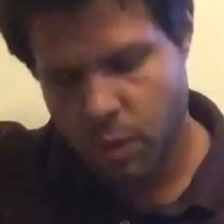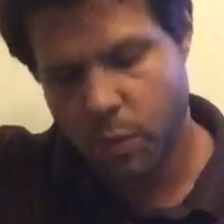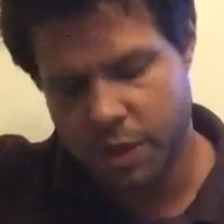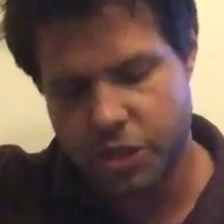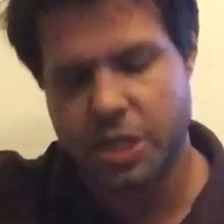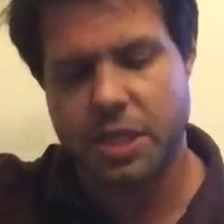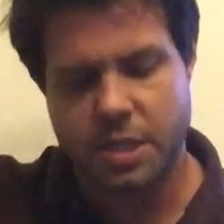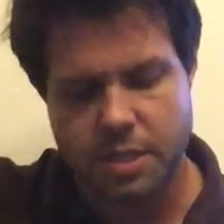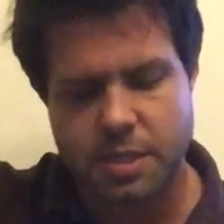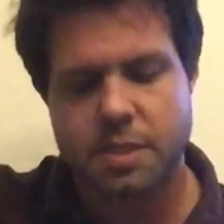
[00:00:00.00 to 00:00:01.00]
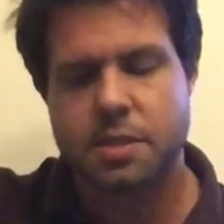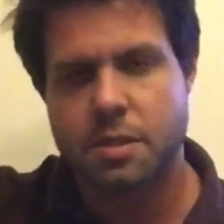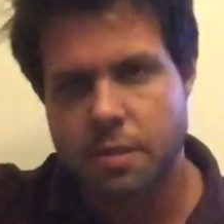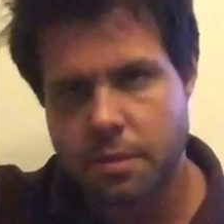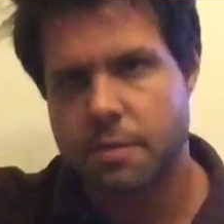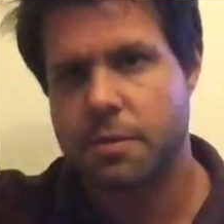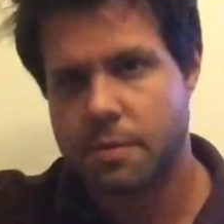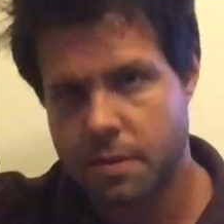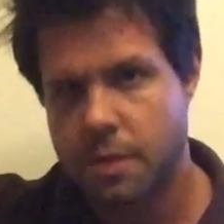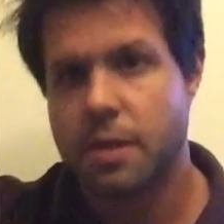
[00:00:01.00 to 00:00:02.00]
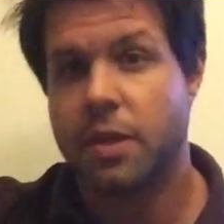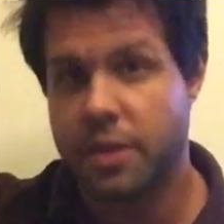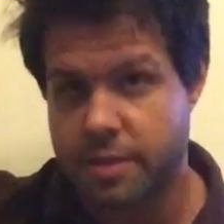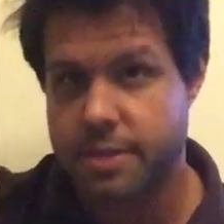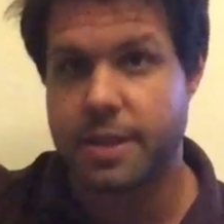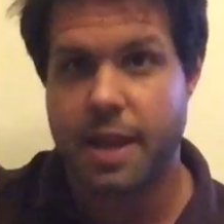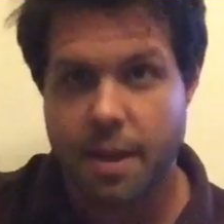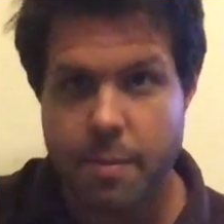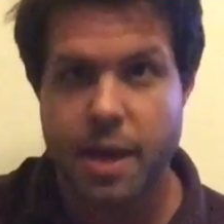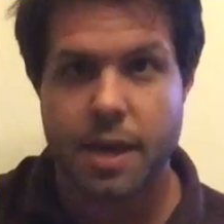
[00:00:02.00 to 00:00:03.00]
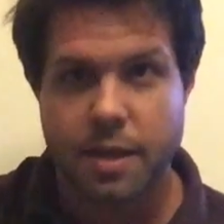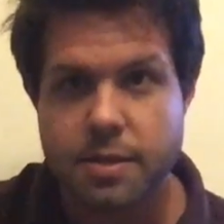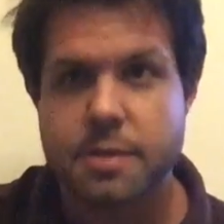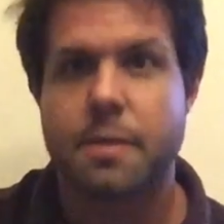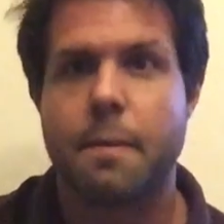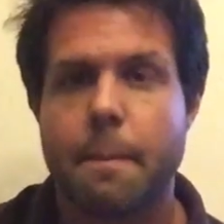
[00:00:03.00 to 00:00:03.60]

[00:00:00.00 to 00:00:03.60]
Which is the same as,